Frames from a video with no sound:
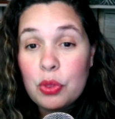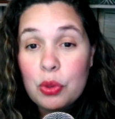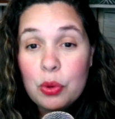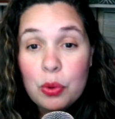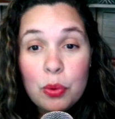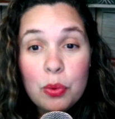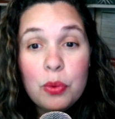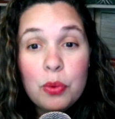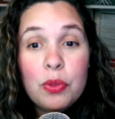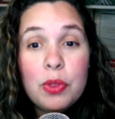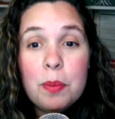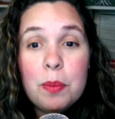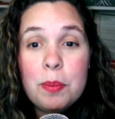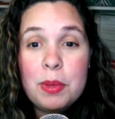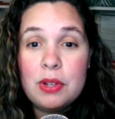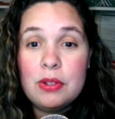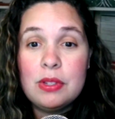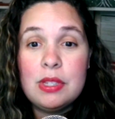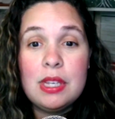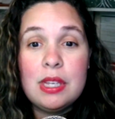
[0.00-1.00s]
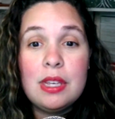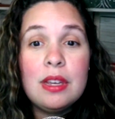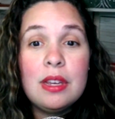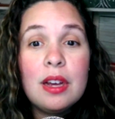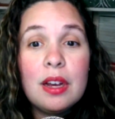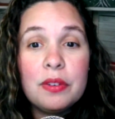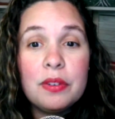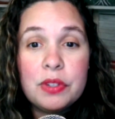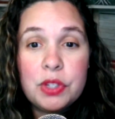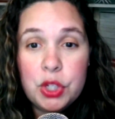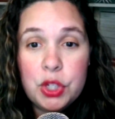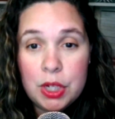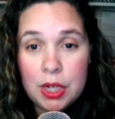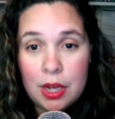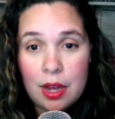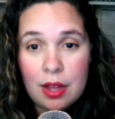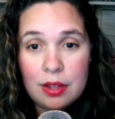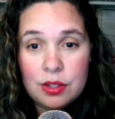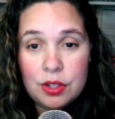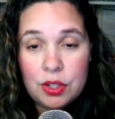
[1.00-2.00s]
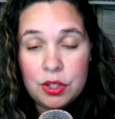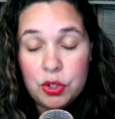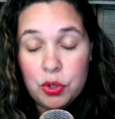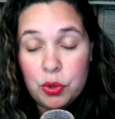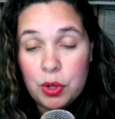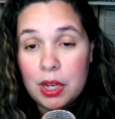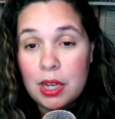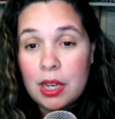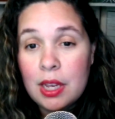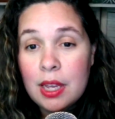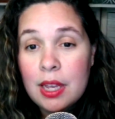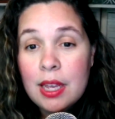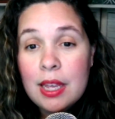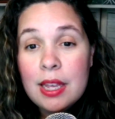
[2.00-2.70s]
through the building of a genealogy tree,